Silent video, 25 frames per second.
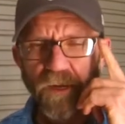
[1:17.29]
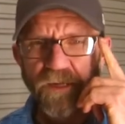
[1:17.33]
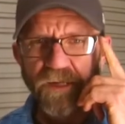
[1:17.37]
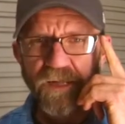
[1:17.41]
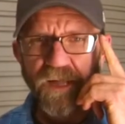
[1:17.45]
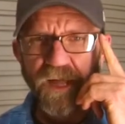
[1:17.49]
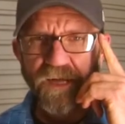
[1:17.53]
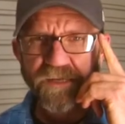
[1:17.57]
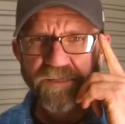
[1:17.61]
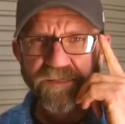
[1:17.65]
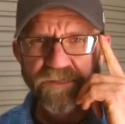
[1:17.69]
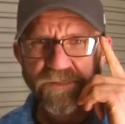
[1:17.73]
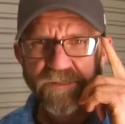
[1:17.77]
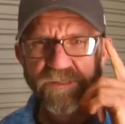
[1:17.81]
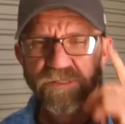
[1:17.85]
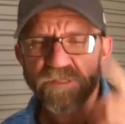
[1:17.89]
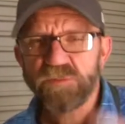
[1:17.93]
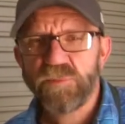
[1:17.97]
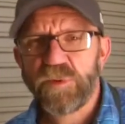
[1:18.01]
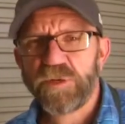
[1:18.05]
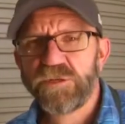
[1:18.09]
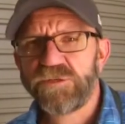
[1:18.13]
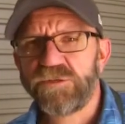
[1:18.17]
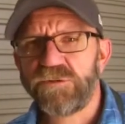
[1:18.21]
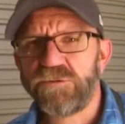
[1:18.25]
glasses are
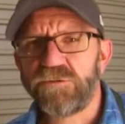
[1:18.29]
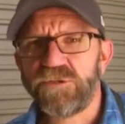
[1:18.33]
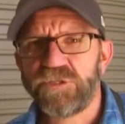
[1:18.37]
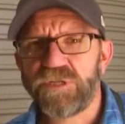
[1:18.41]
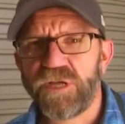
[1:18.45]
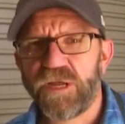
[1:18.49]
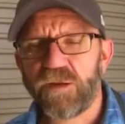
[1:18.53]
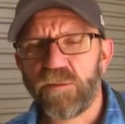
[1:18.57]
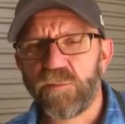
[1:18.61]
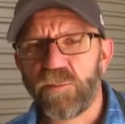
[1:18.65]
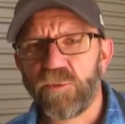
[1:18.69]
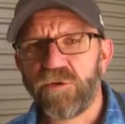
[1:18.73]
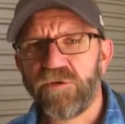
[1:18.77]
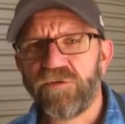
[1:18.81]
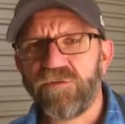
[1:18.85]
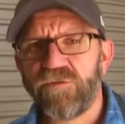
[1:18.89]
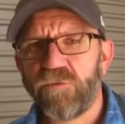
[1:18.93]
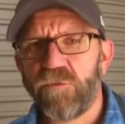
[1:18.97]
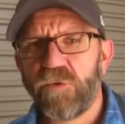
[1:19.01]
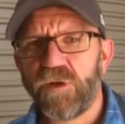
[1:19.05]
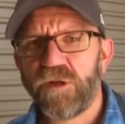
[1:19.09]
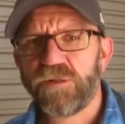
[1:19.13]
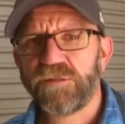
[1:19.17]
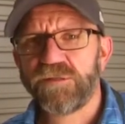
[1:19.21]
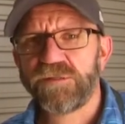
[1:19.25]
special shatterproof
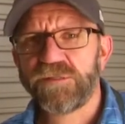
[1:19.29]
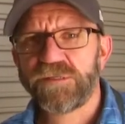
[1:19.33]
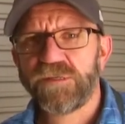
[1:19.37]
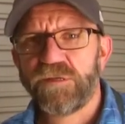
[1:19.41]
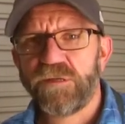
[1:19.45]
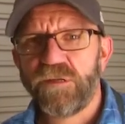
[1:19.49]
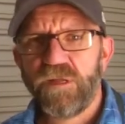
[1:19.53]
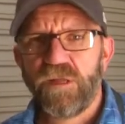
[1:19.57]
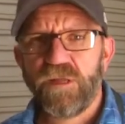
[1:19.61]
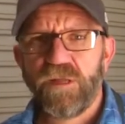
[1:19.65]
ones.